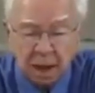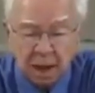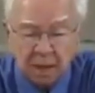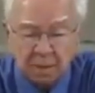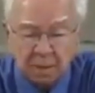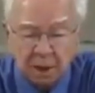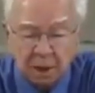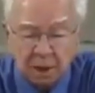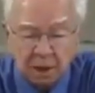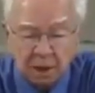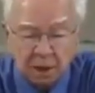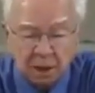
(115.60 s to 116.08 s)

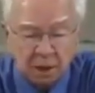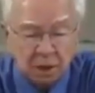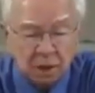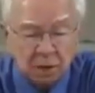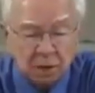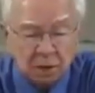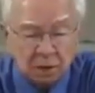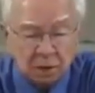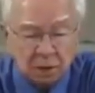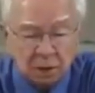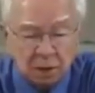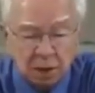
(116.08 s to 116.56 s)
and bring the
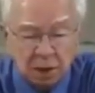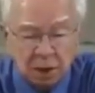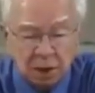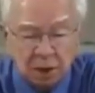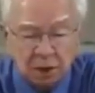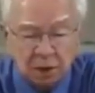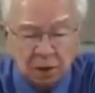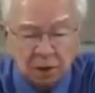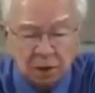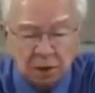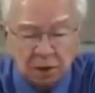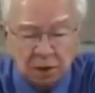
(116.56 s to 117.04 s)
accused within
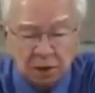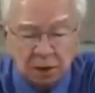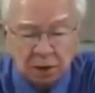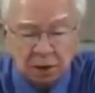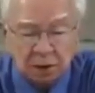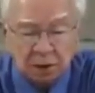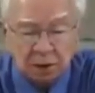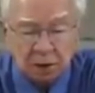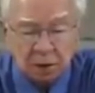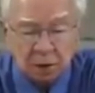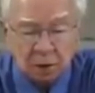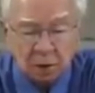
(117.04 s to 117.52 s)
the
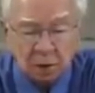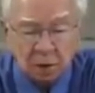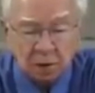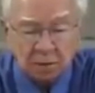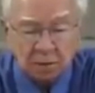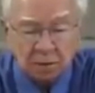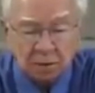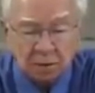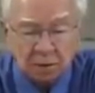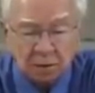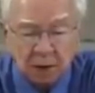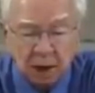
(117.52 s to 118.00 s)
jurisdiction of the
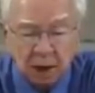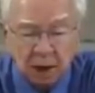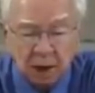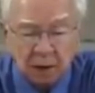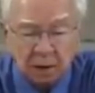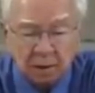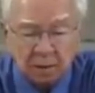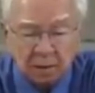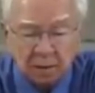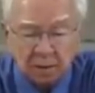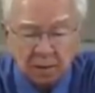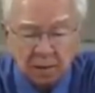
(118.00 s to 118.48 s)
court for
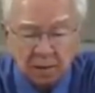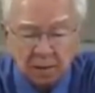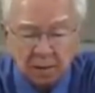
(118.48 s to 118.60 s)
trial.